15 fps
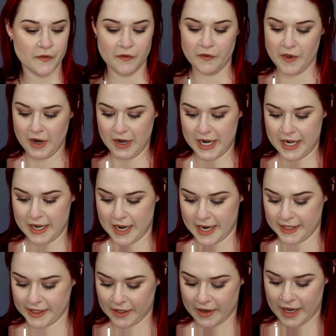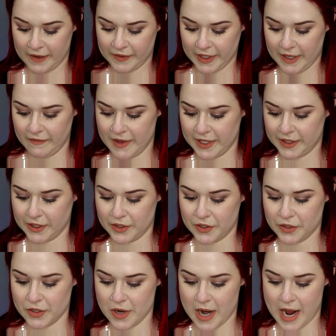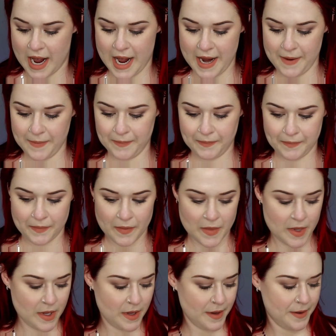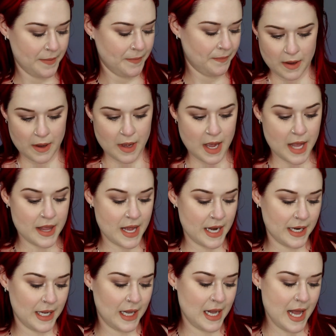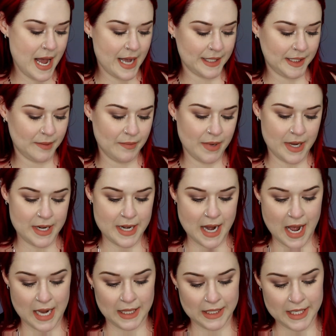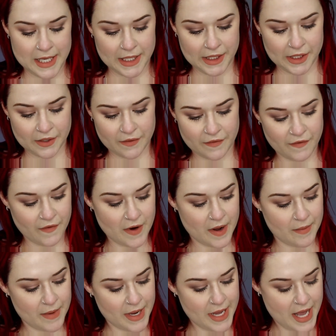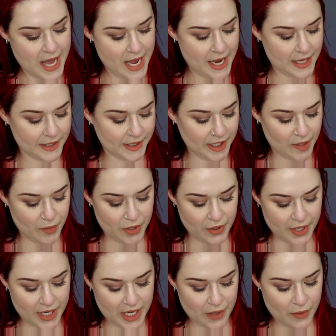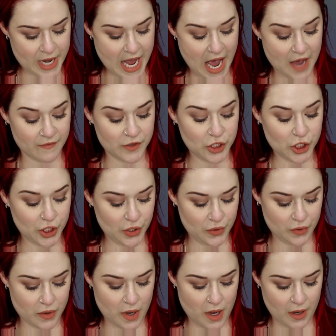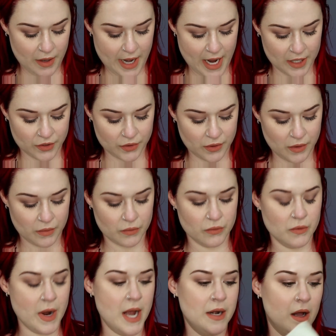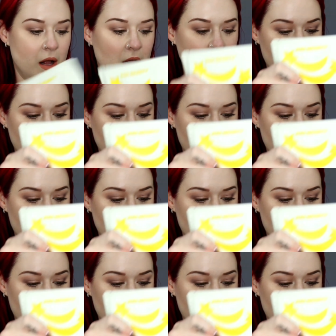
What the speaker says: Very nice. I'll have to give this a try. And then last but not least, from K&C Beauty, we have two all-natural retinol